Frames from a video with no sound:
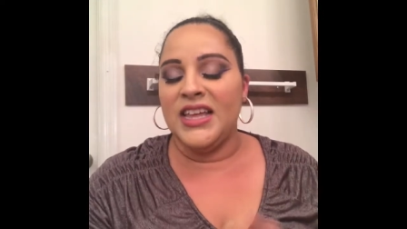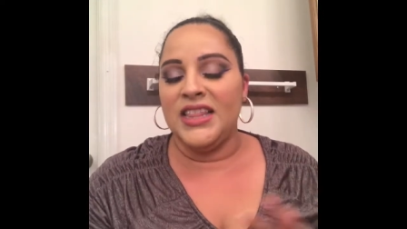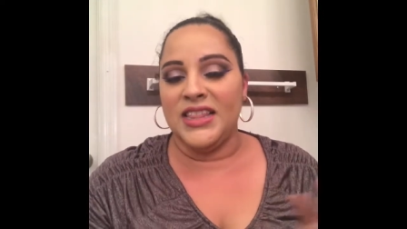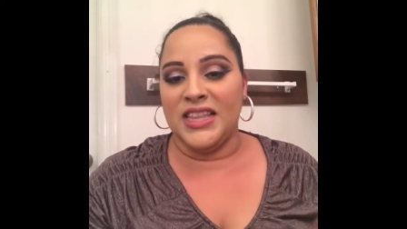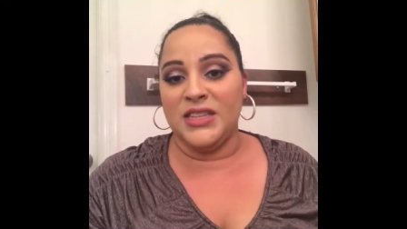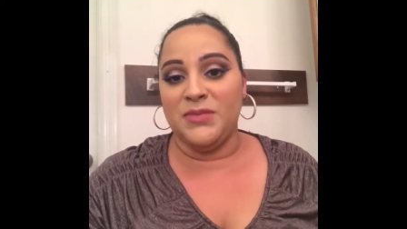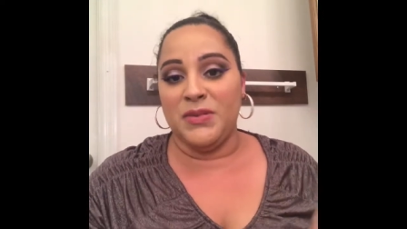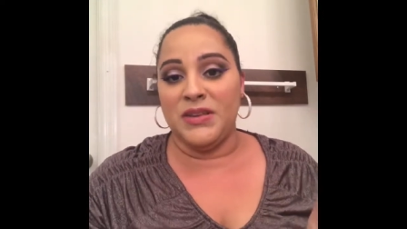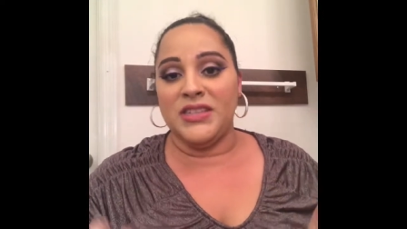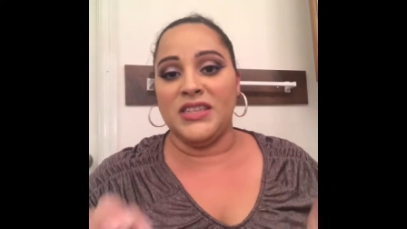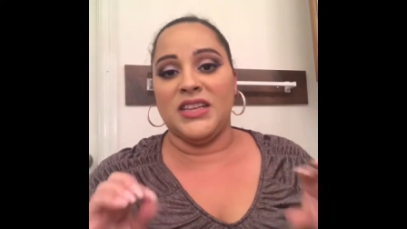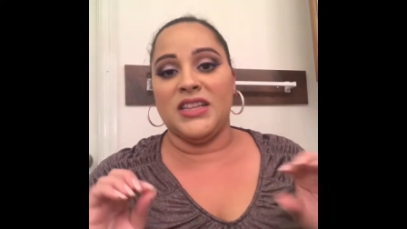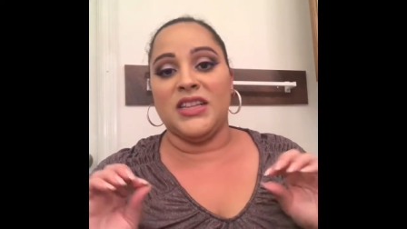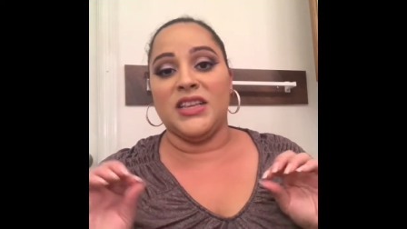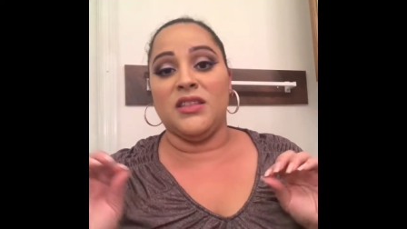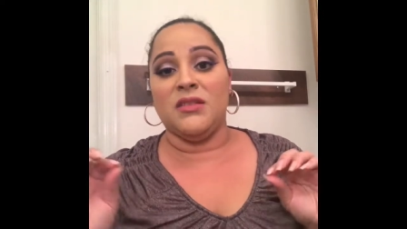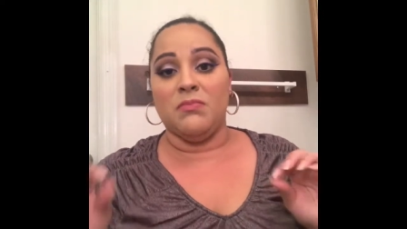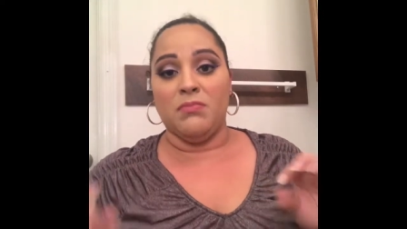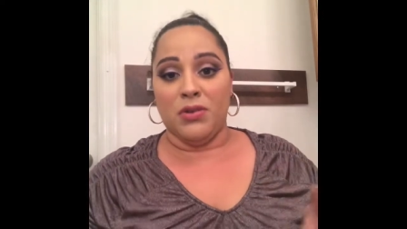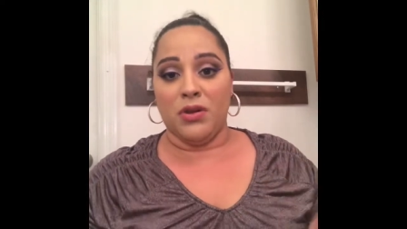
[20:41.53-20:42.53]
That's basically
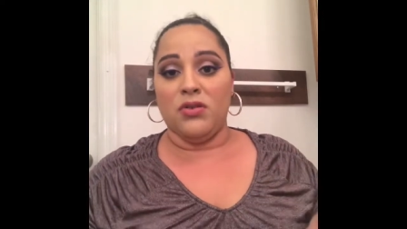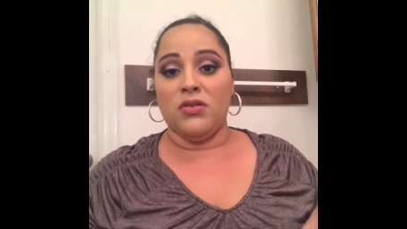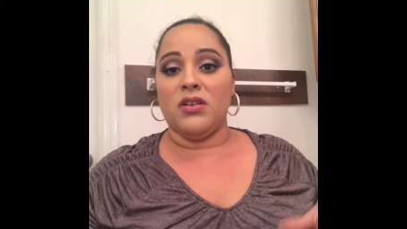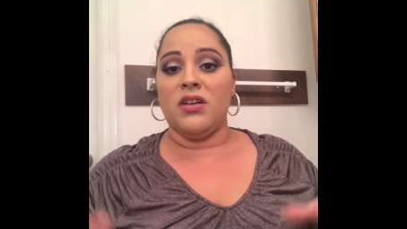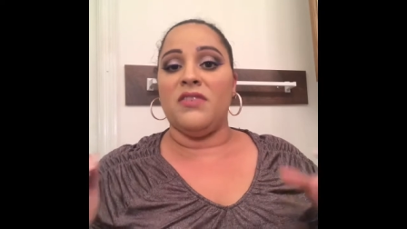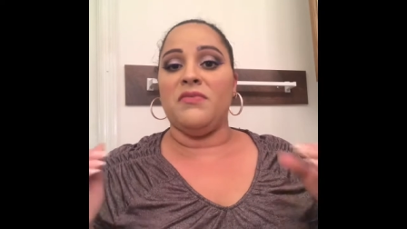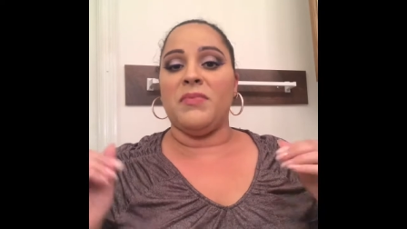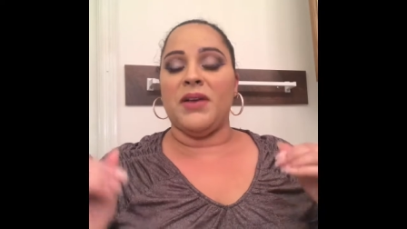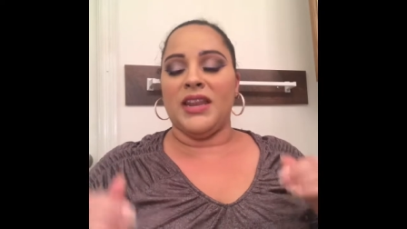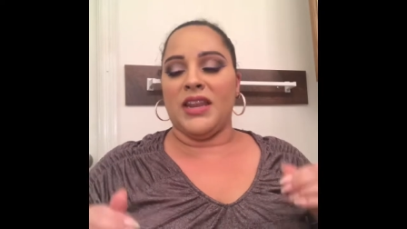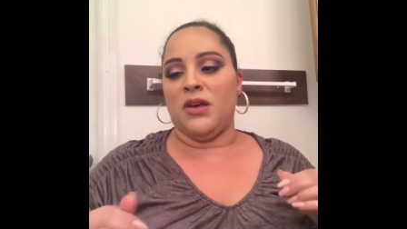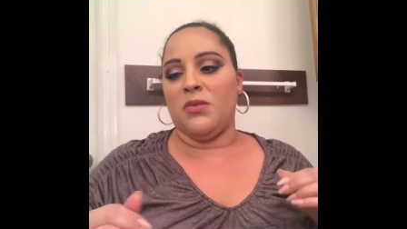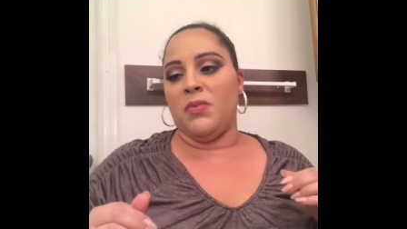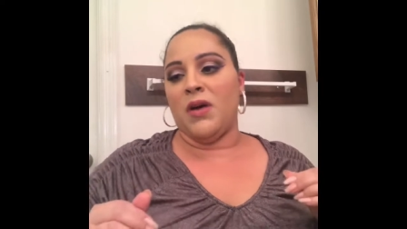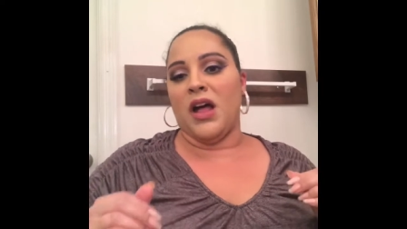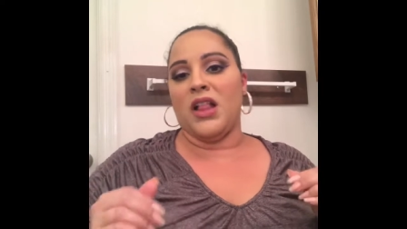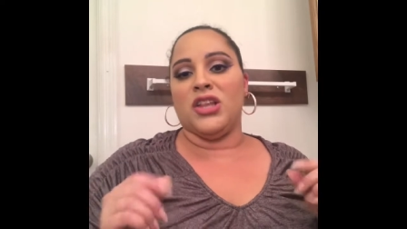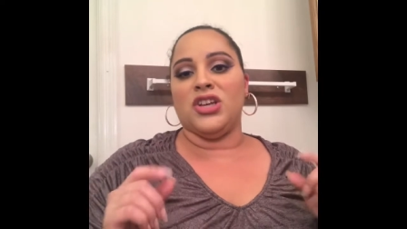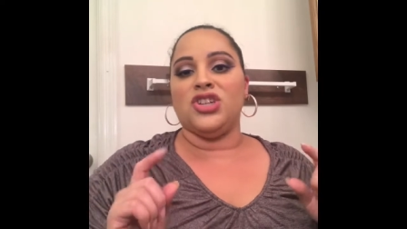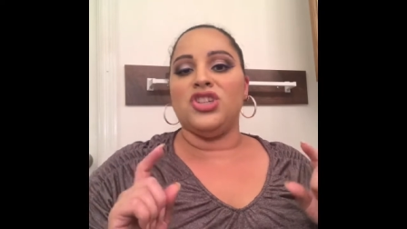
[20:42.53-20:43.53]
the bulk of my nail
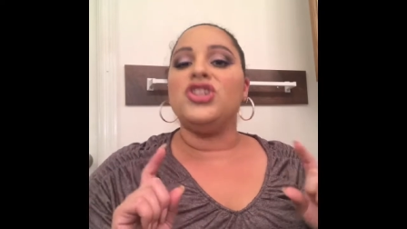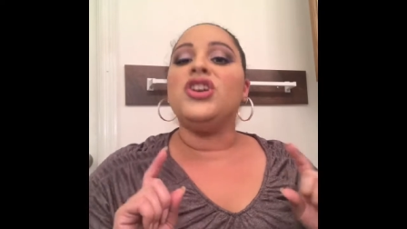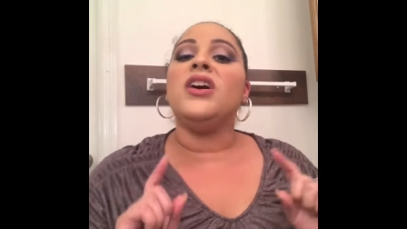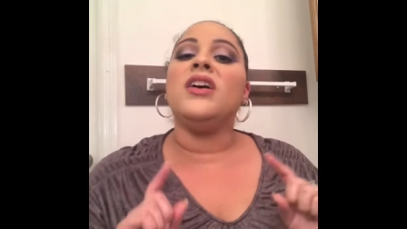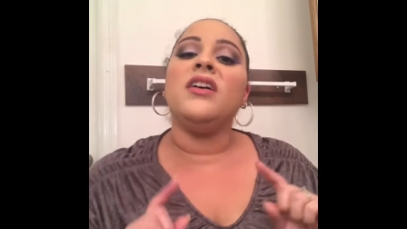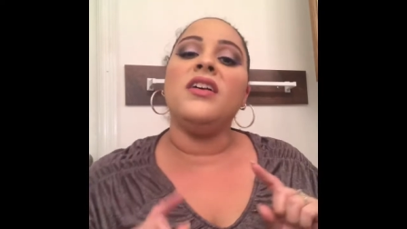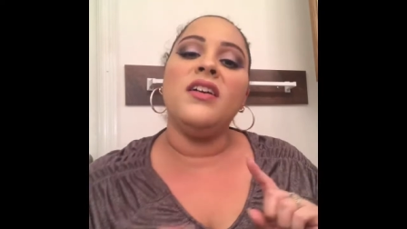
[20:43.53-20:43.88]
polish